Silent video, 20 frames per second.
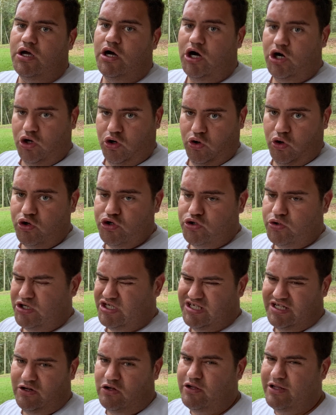on
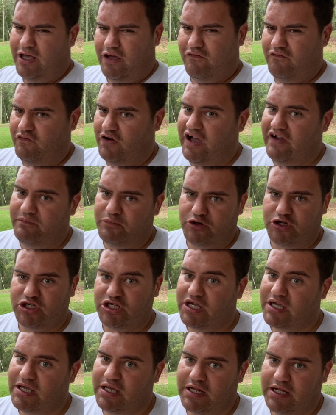groceries and only like
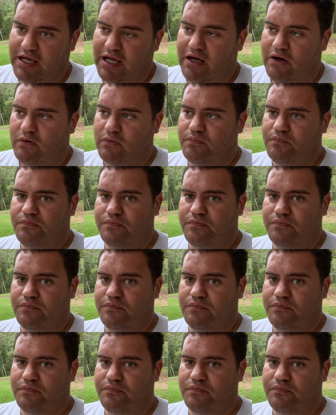5% eating out.